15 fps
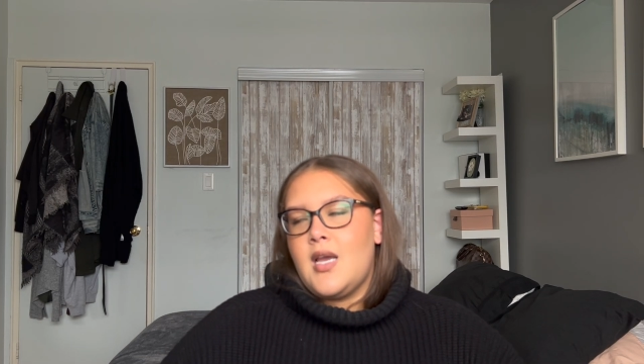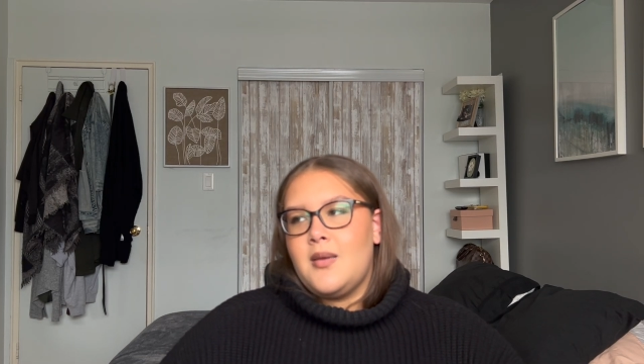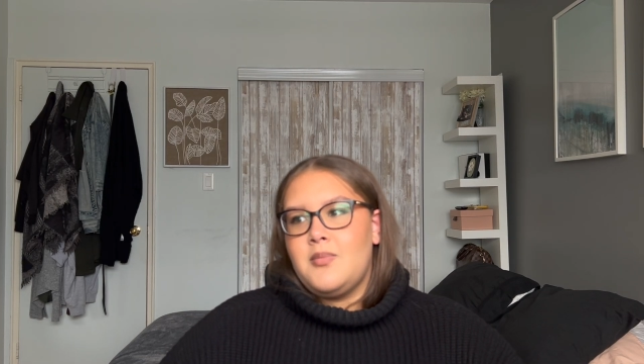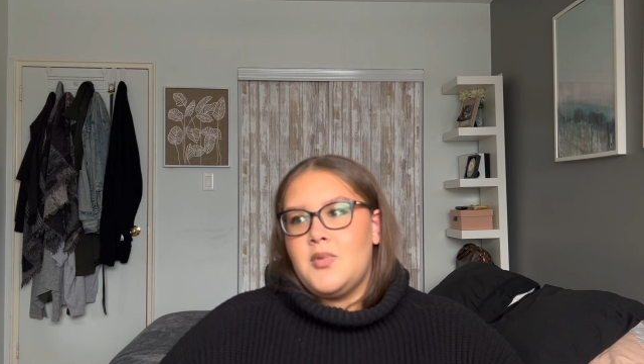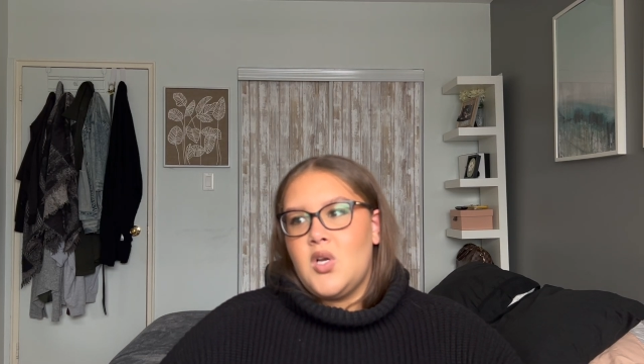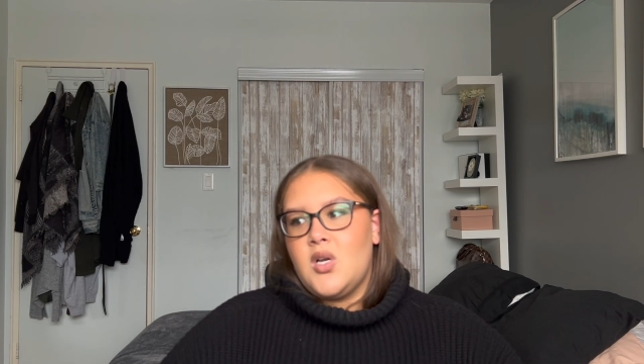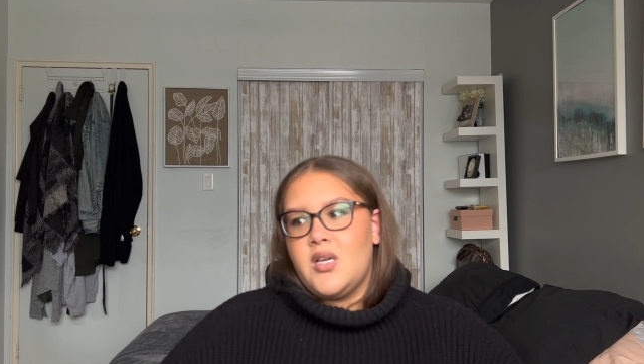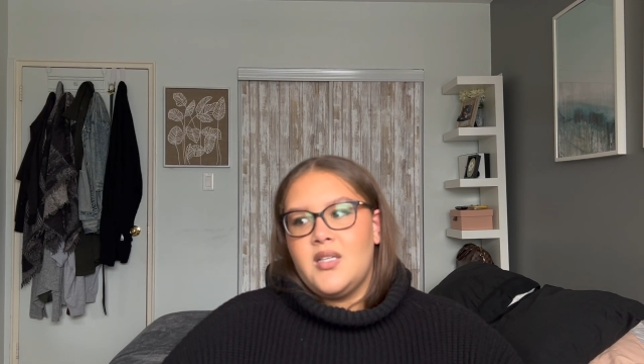I'm
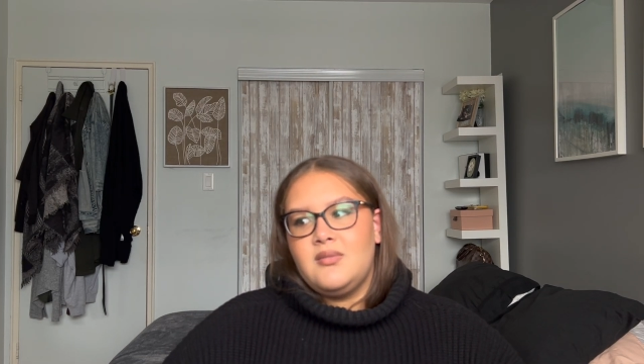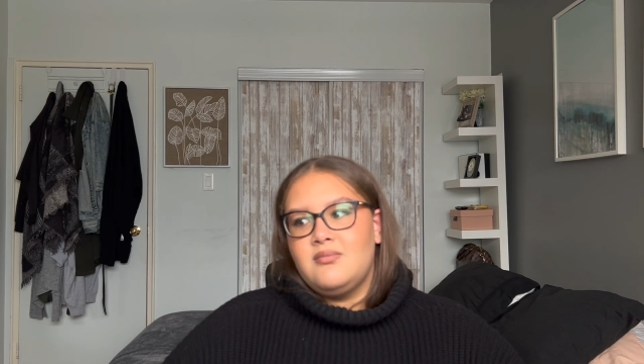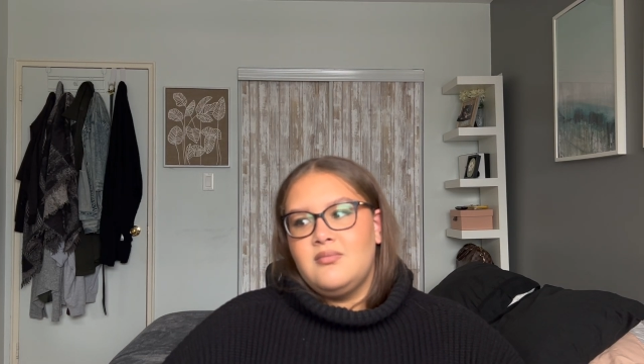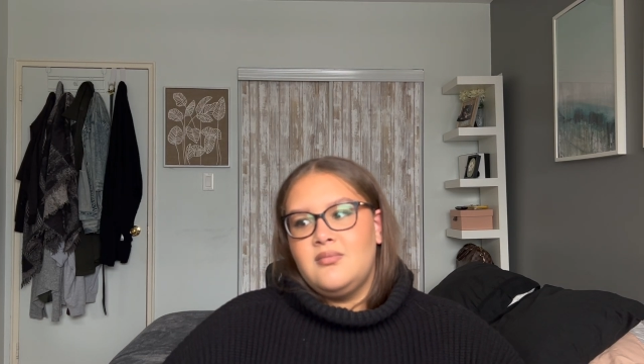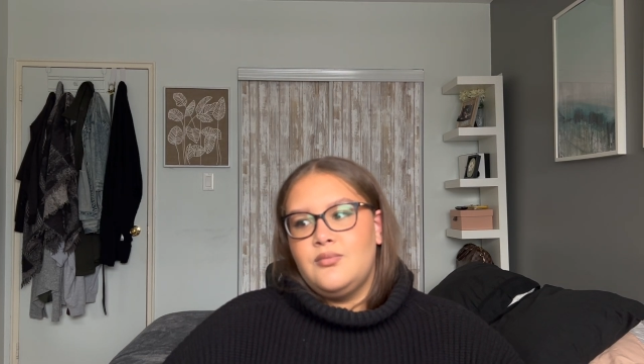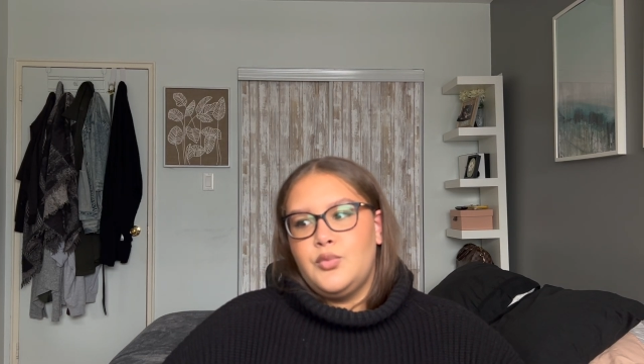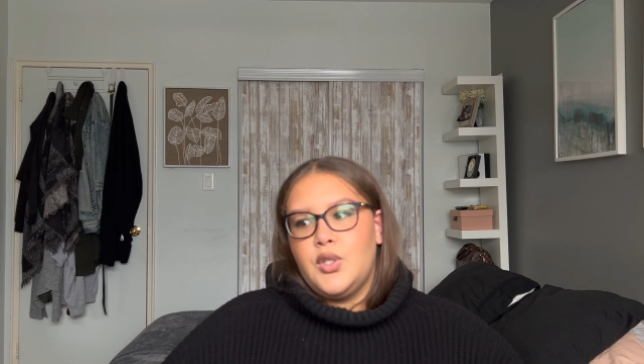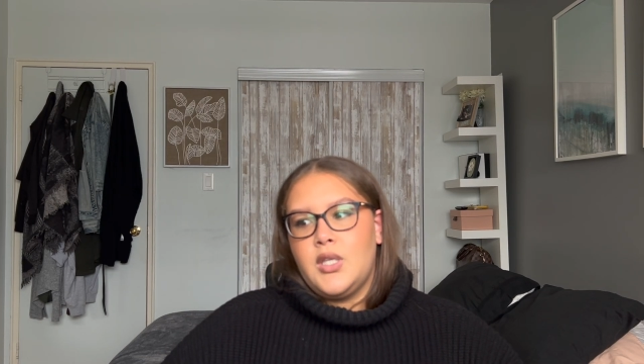not
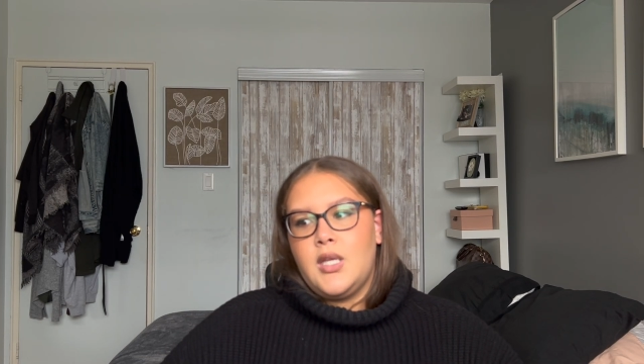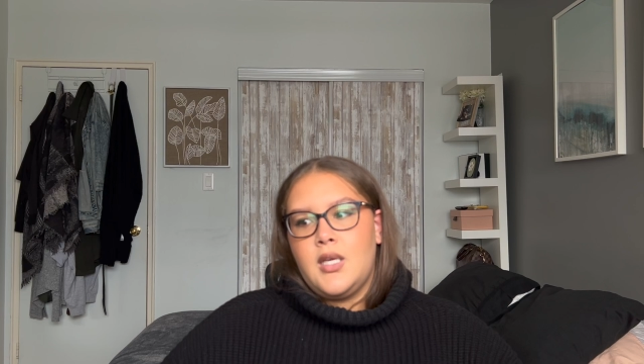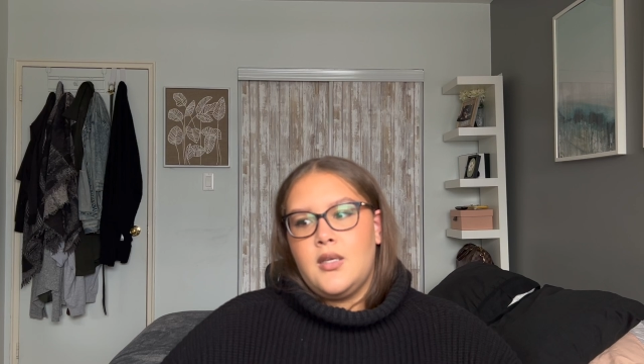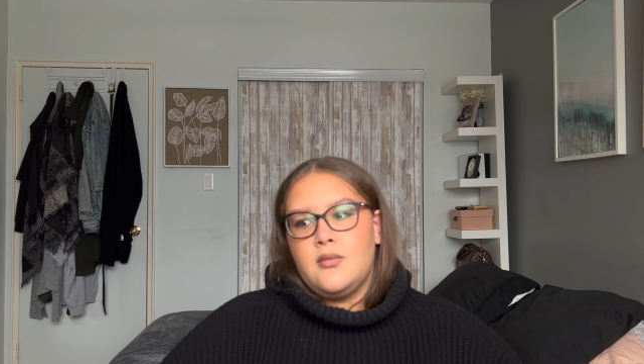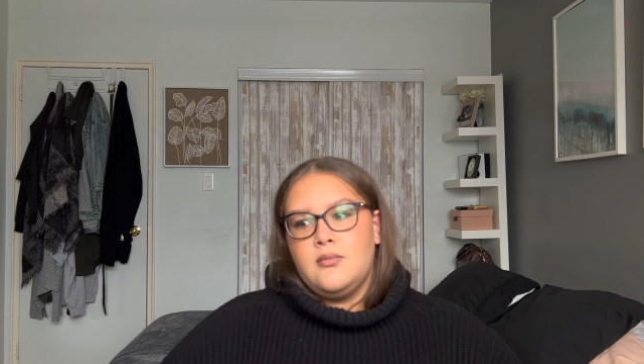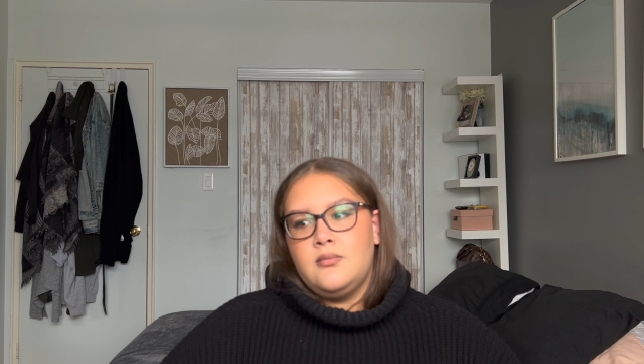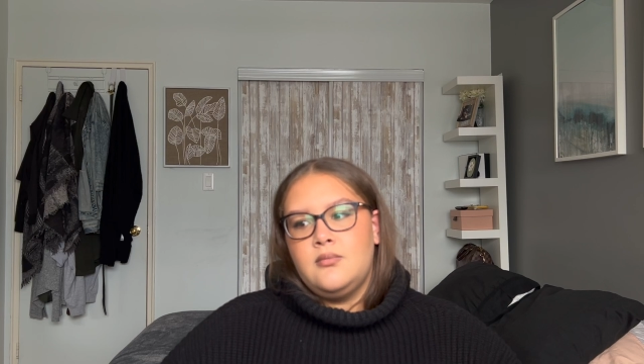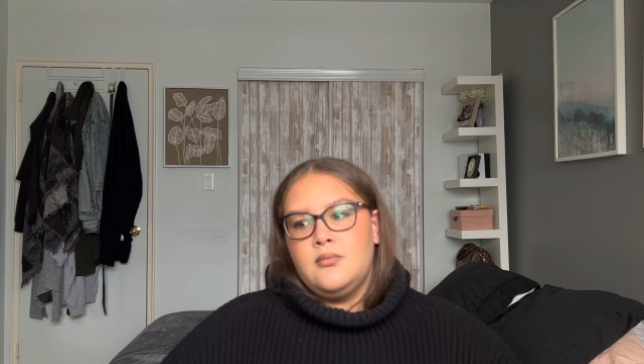really